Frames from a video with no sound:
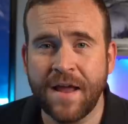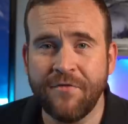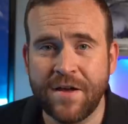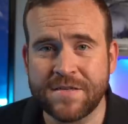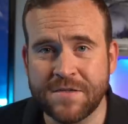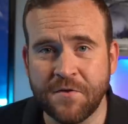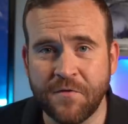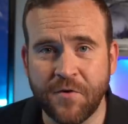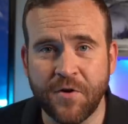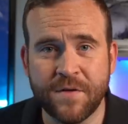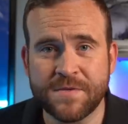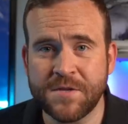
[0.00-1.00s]
I've had so
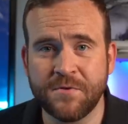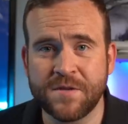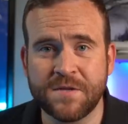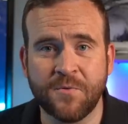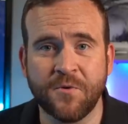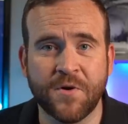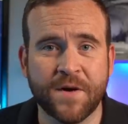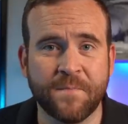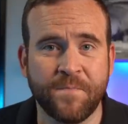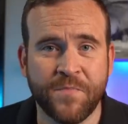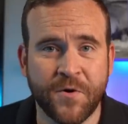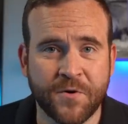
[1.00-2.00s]
far. I'm still
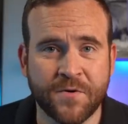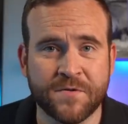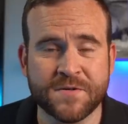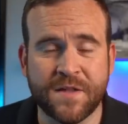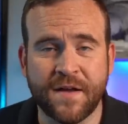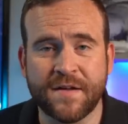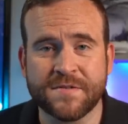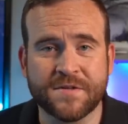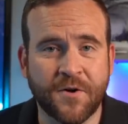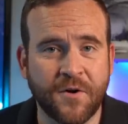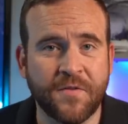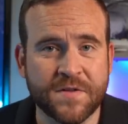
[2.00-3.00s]
exploring new cruise lines
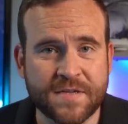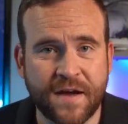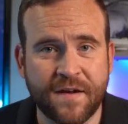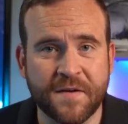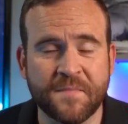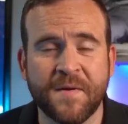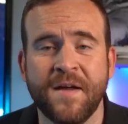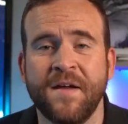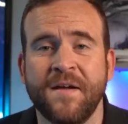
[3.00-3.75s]
all the time,